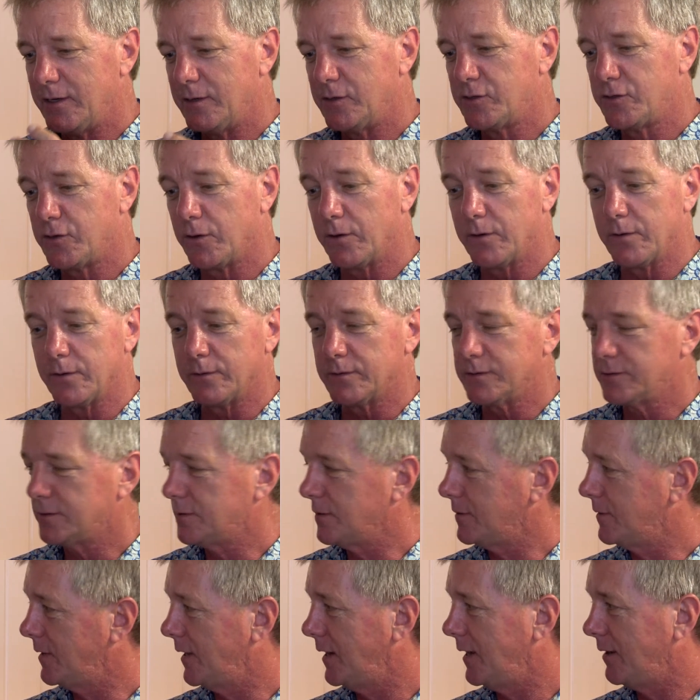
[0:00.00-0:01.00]
turtles,
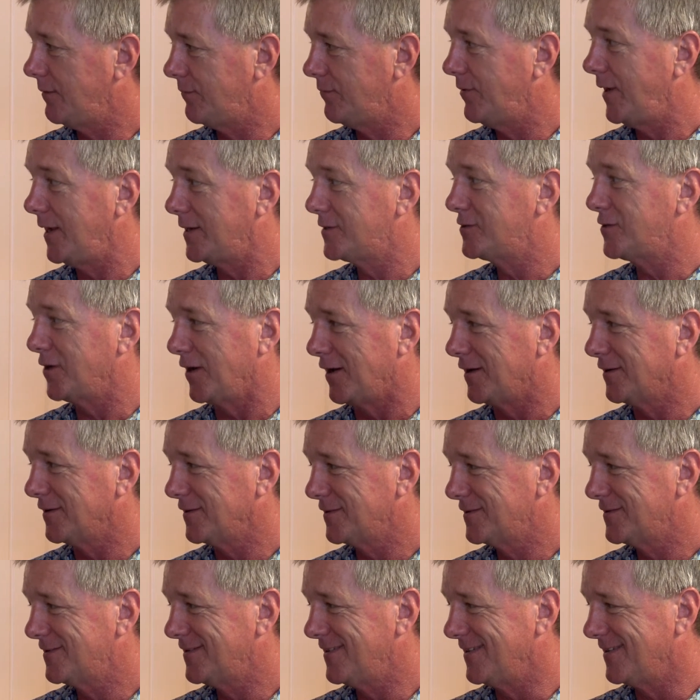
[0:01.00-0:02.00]
so they have
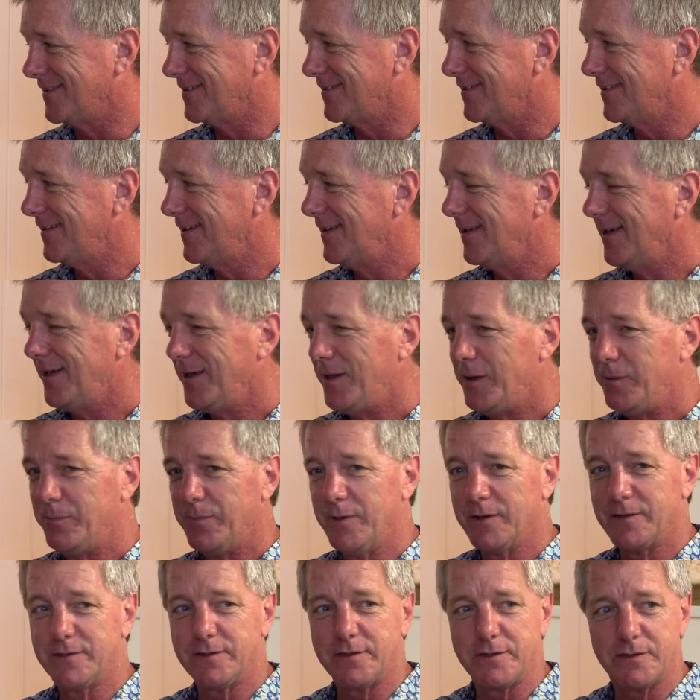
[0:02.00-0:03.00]
hedgehogs, you know.
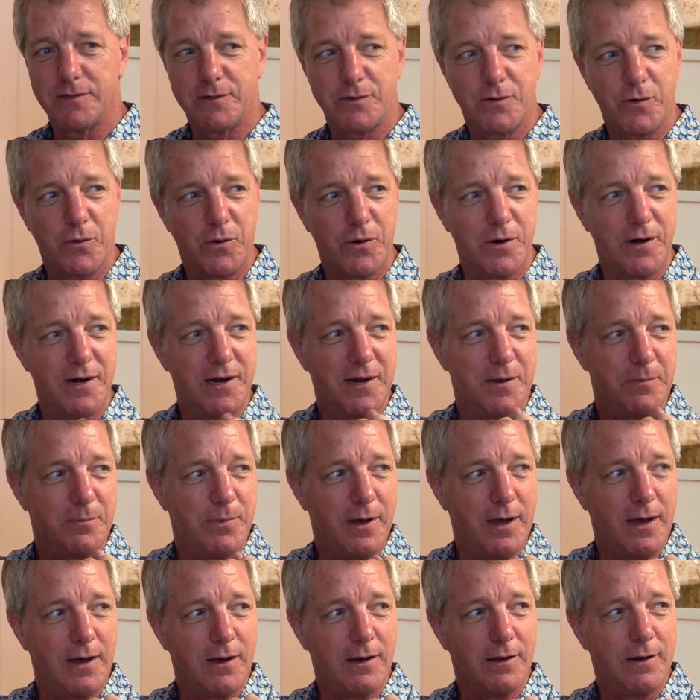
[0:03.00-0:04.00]
That's a story
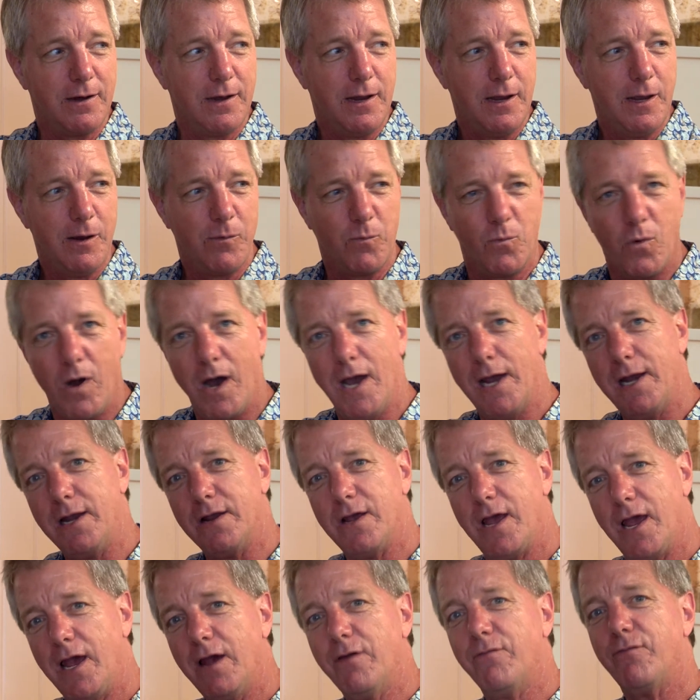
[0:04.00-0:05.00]
about why
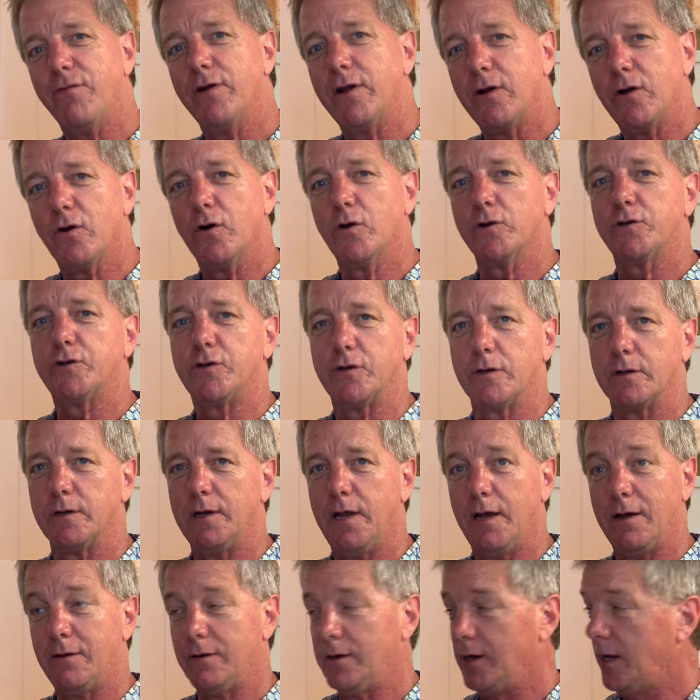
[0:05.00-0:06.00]
did every culture,
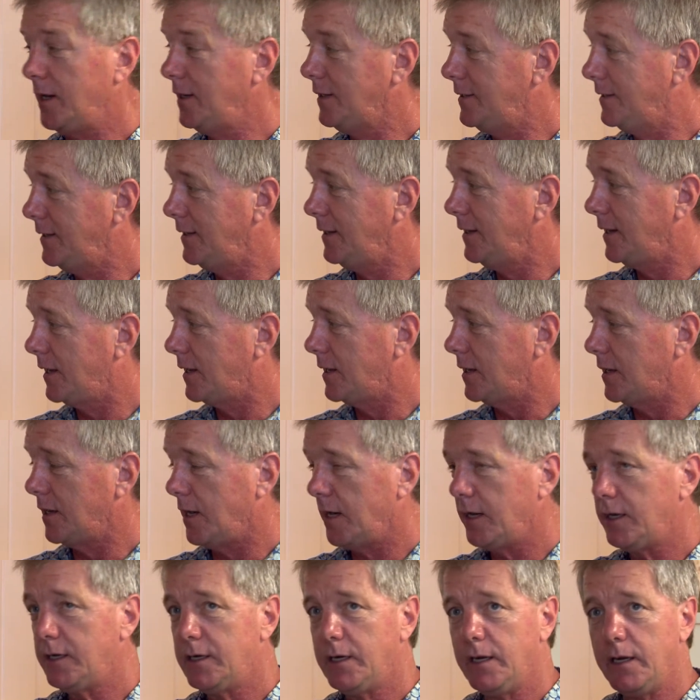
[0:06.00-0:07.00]
now 19 out of
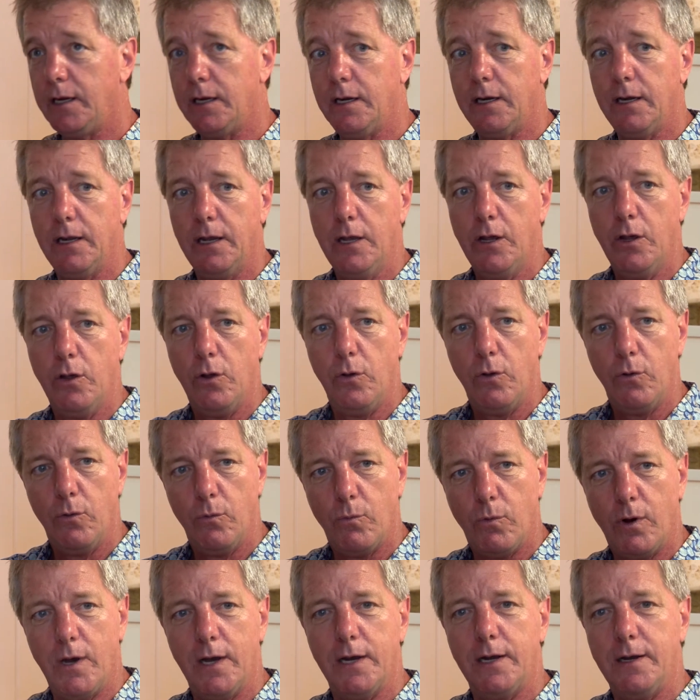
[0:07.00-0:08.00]
19,
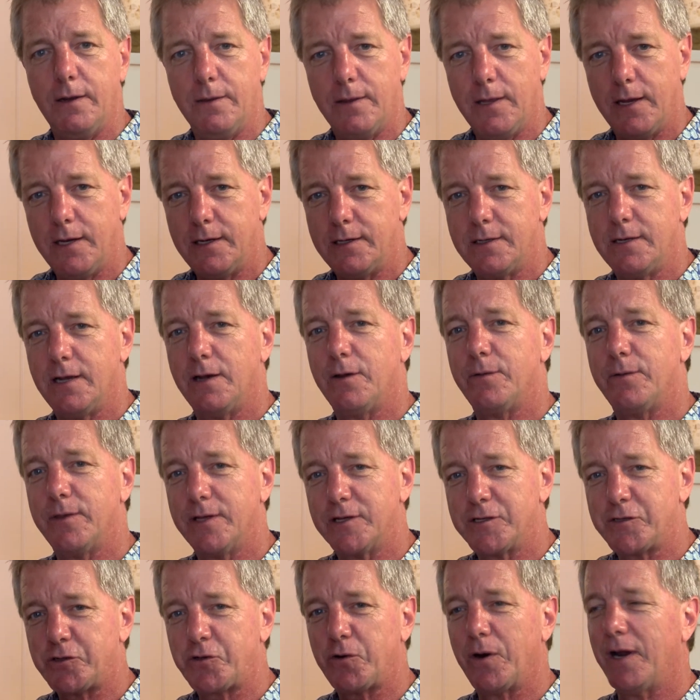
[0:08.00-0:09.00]
why do they tell
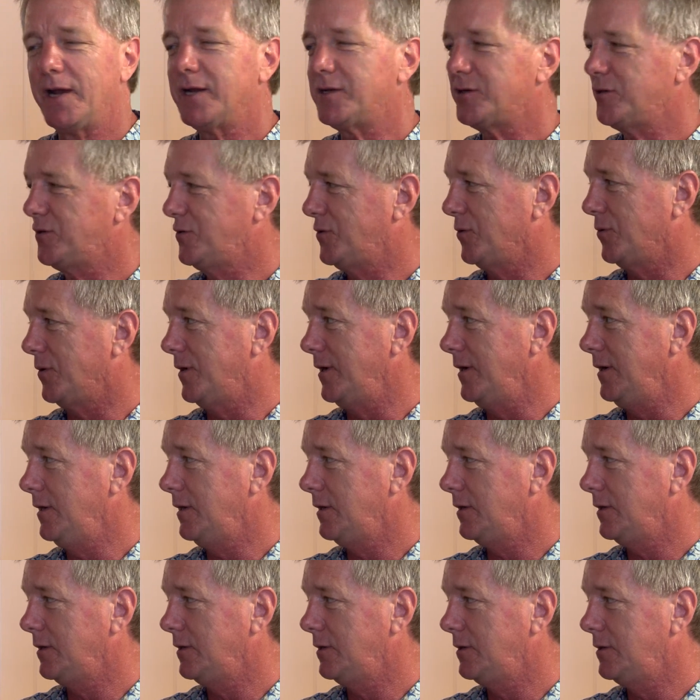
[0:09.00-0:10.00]
this trance story
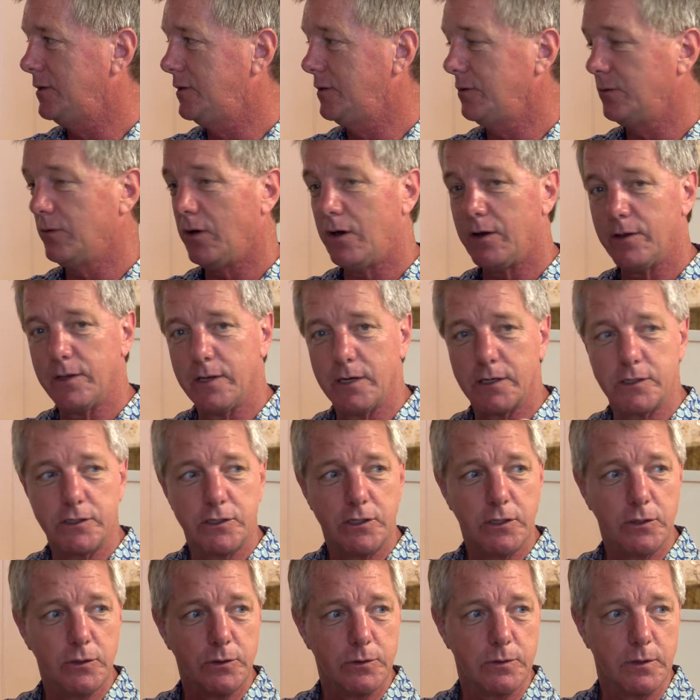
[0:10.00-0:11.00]
to all their
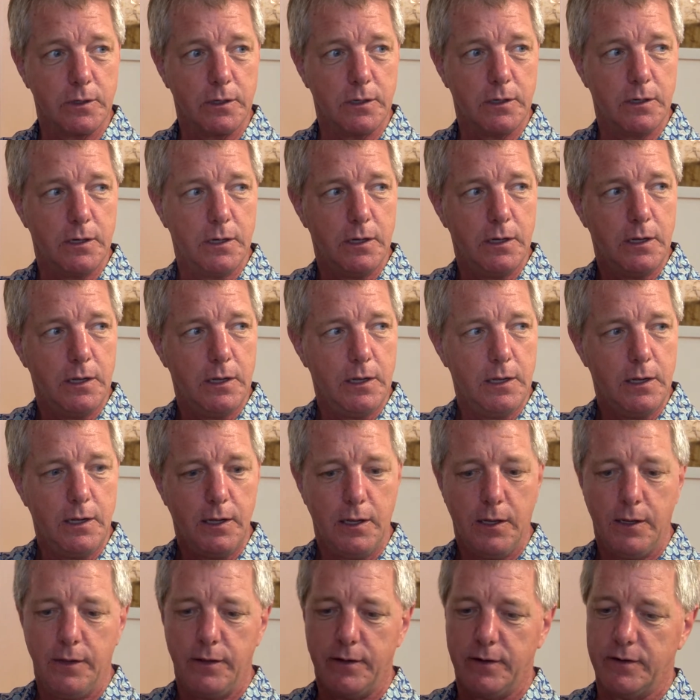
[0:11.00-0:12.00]
children?
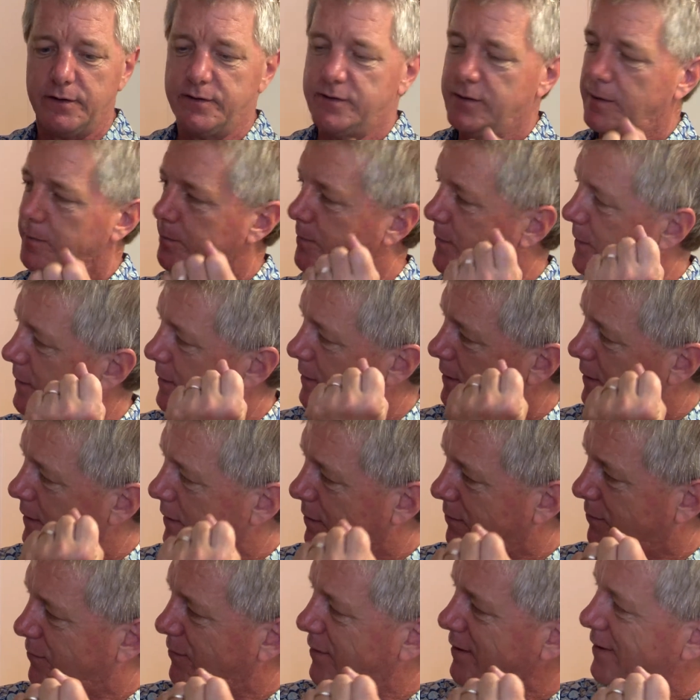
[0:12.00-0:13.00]
There's something,
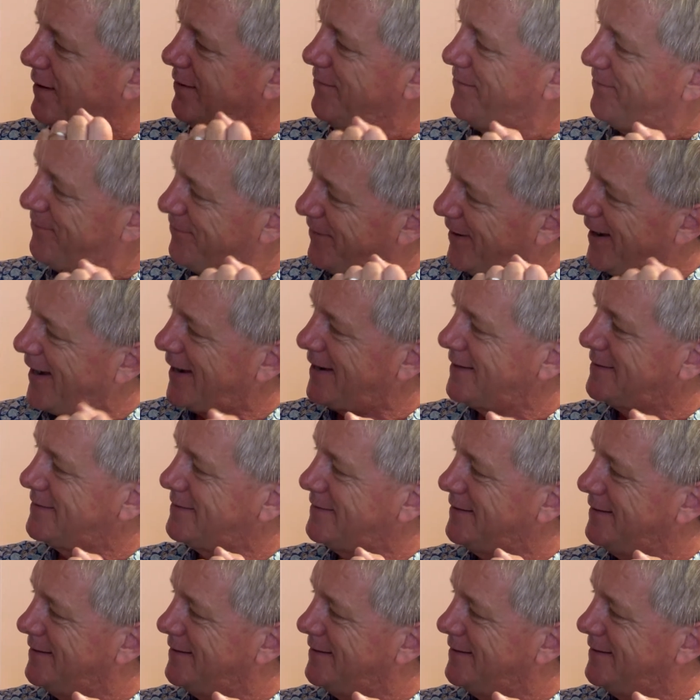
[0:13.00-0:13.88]
a really fast